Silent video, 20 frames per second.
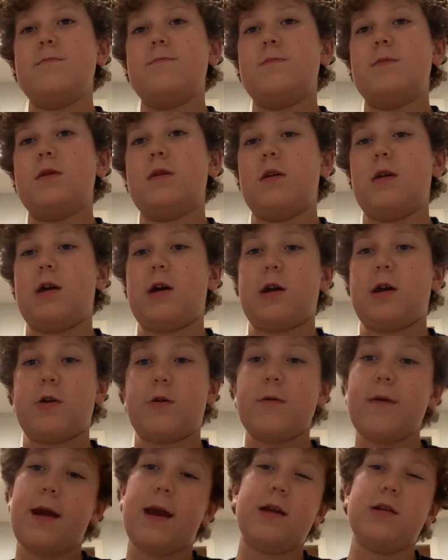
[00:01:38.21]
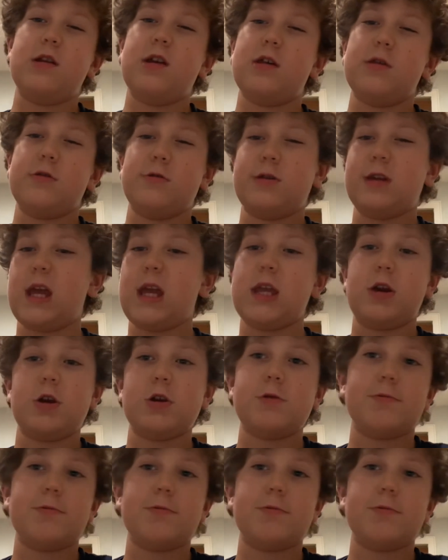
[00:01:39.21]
And they're like, great, another 10 years.